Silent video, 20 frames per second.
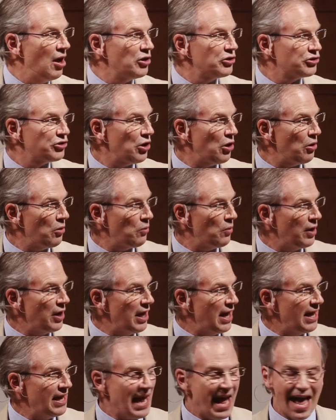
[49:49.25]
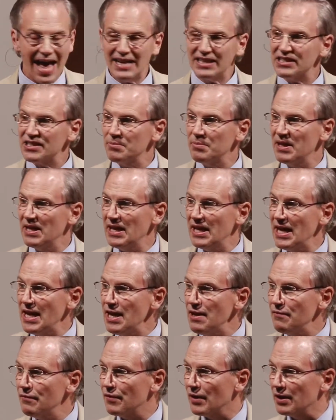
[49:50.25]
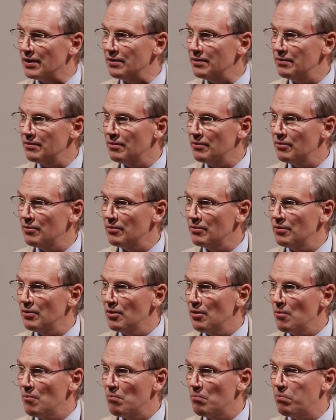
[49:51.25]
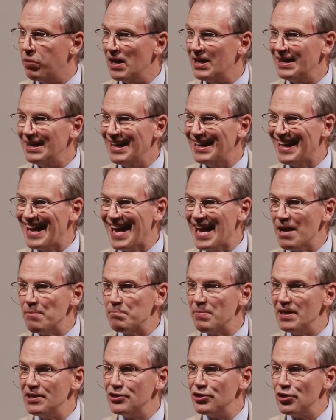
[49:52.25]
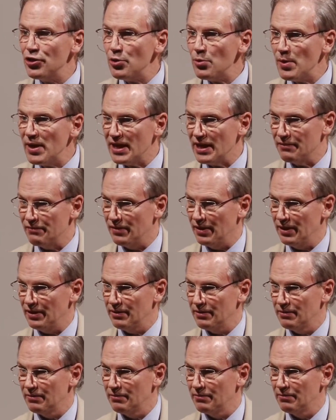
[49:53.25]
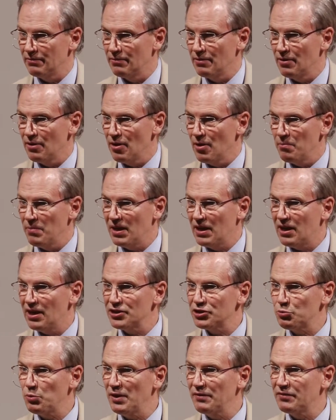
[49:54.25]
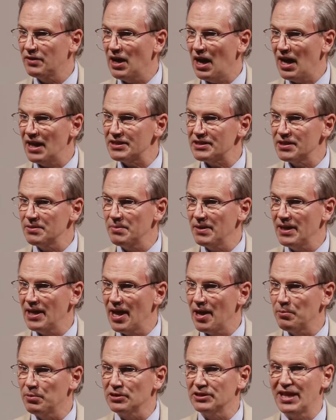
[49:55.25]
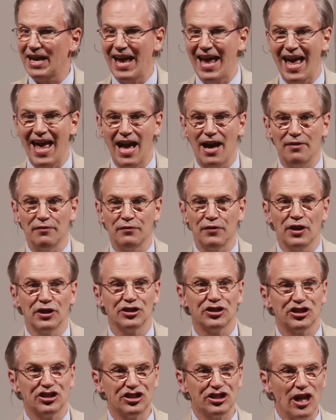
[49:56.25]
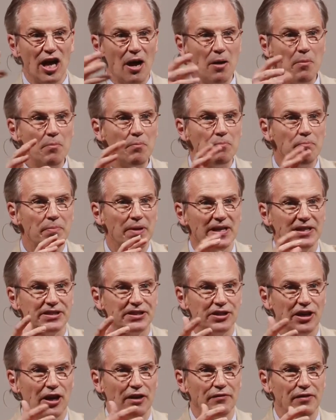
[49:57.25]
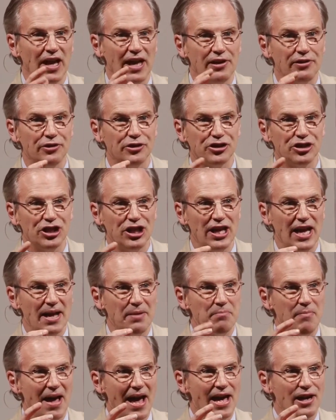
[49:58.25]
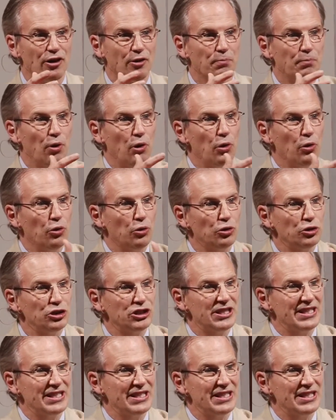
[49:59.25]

So it has to be even, but it can't be too even because we've got to be able to have some bits of energy and matter pulled